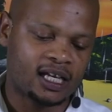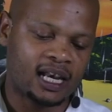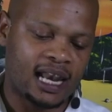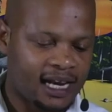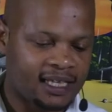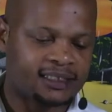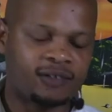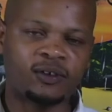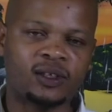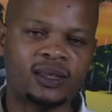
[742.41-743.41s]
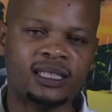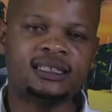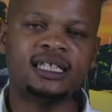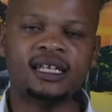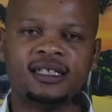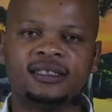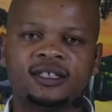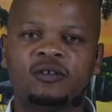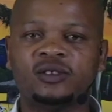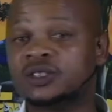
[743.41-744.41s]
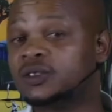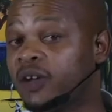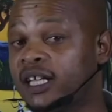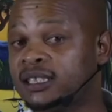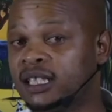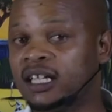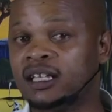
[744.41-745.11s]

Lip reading: learners have got this tendency of just writing,